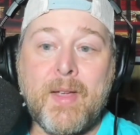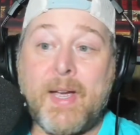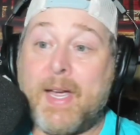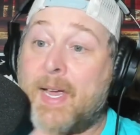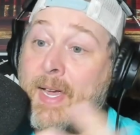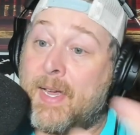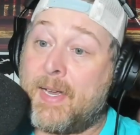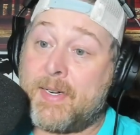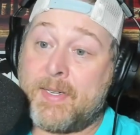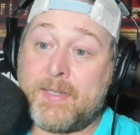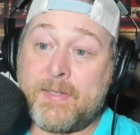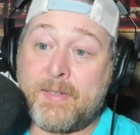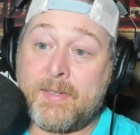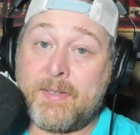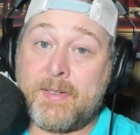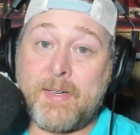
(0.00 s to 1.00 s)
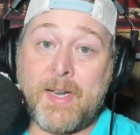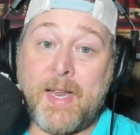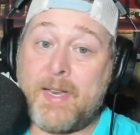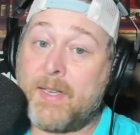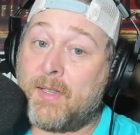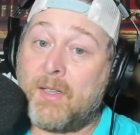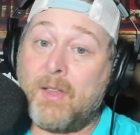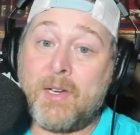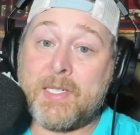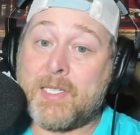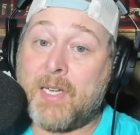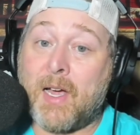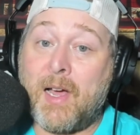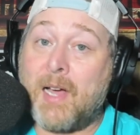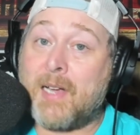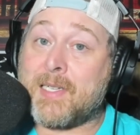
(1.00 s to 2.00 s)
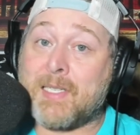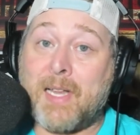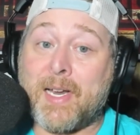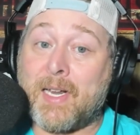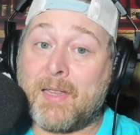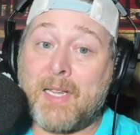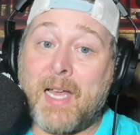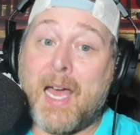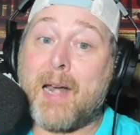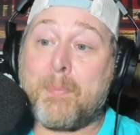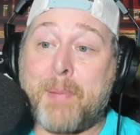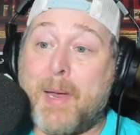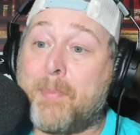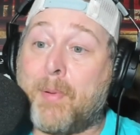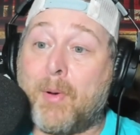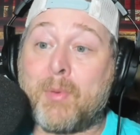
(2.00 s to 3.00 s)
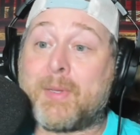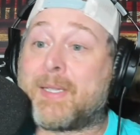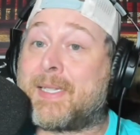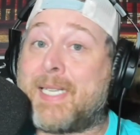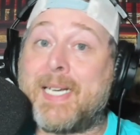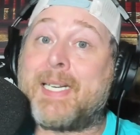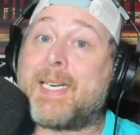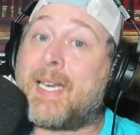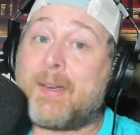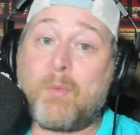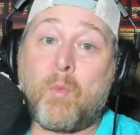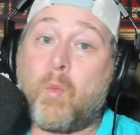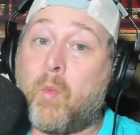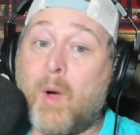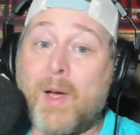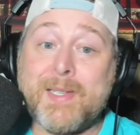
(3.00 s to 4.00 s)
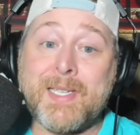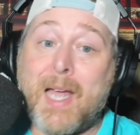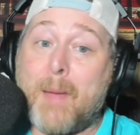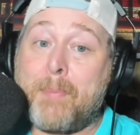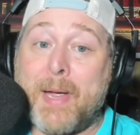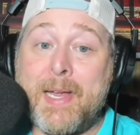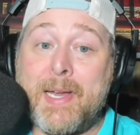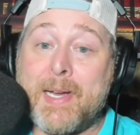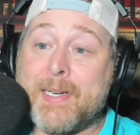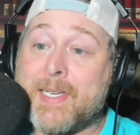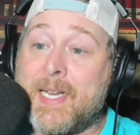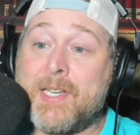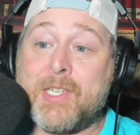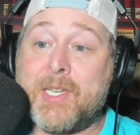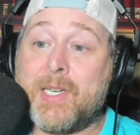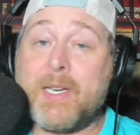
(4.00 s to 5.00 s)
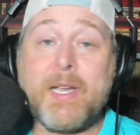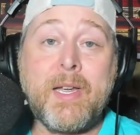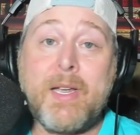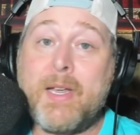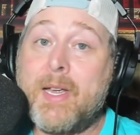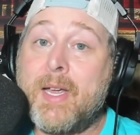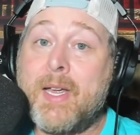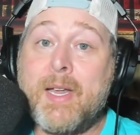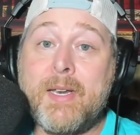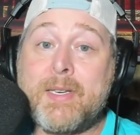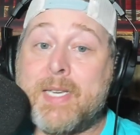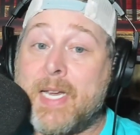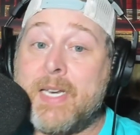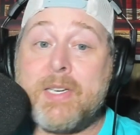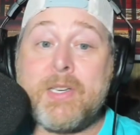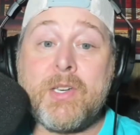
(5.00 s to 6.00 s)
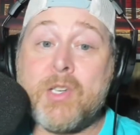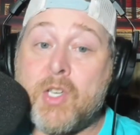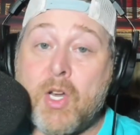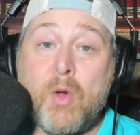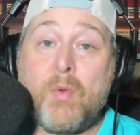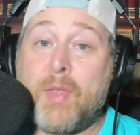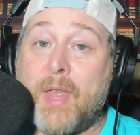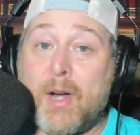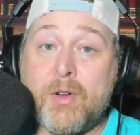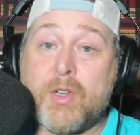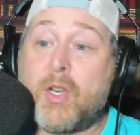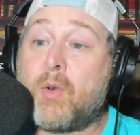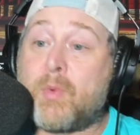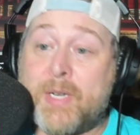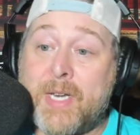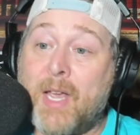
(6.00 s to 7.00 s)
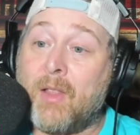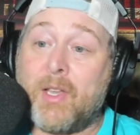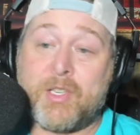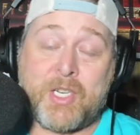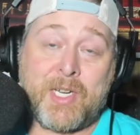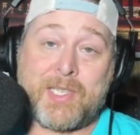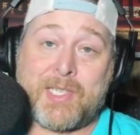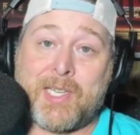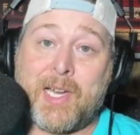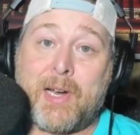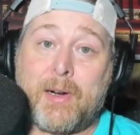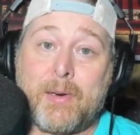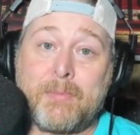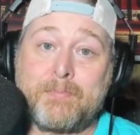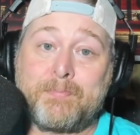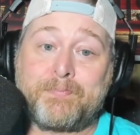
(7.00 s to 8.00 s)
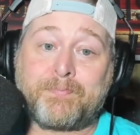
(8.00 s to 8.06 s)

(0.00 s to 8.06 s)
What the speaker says: And it looks to us like a lot of people was not paying attention, didn't do their due diligence here.